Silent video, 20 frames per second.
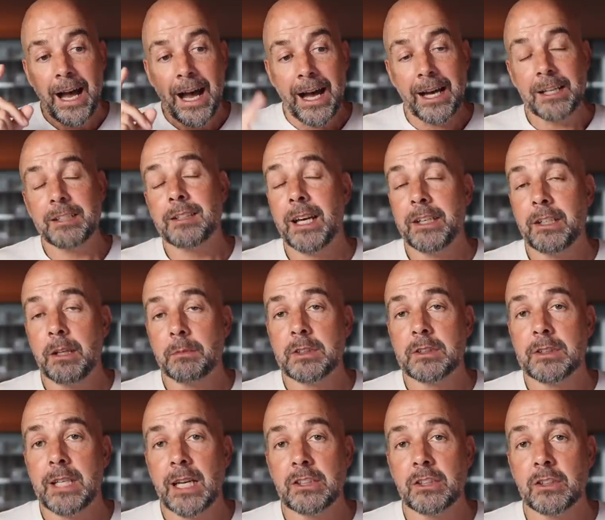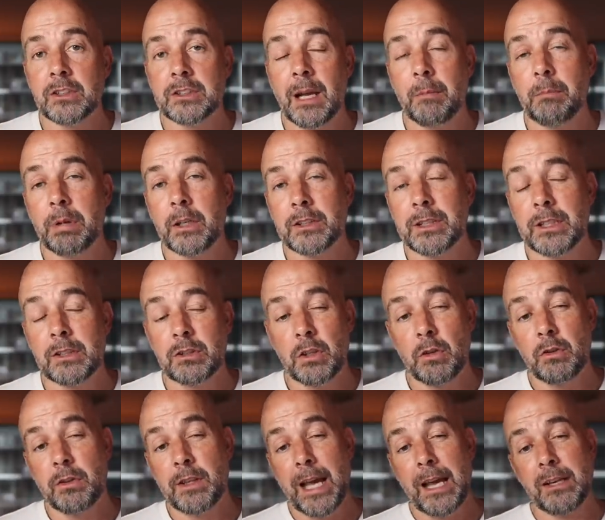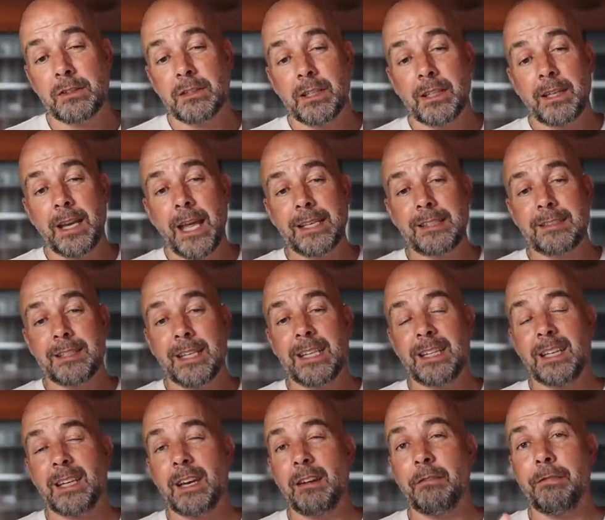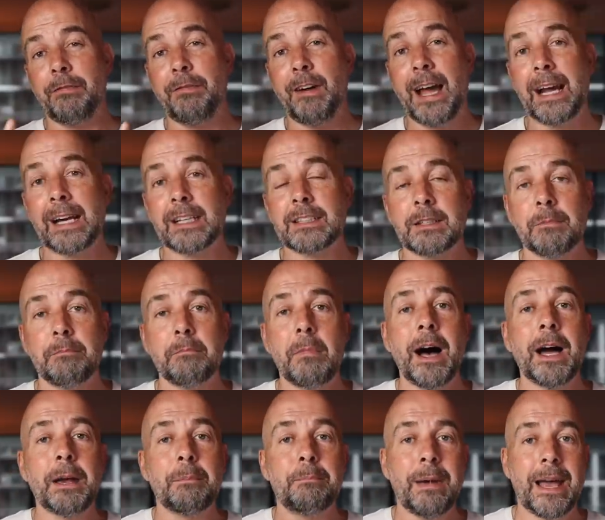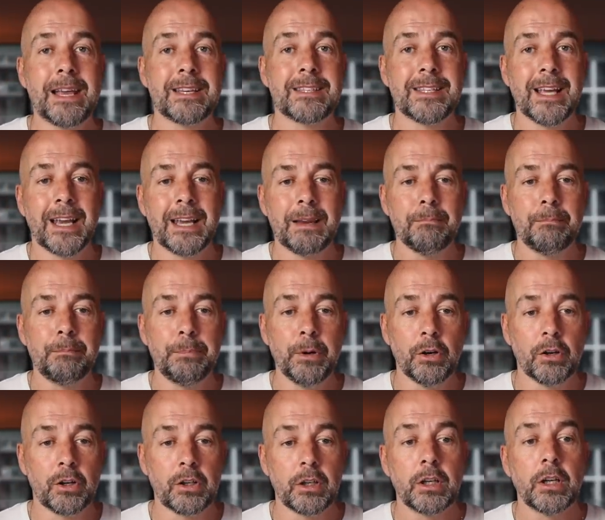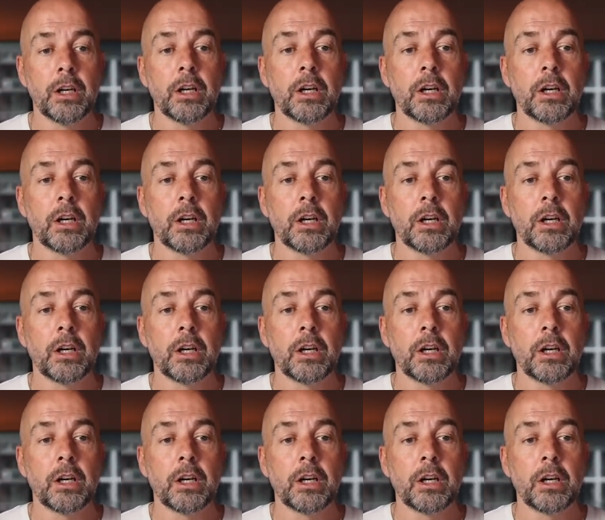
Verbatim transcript: I signed up to Tangent Templates in 2018 and in fact my best-selling book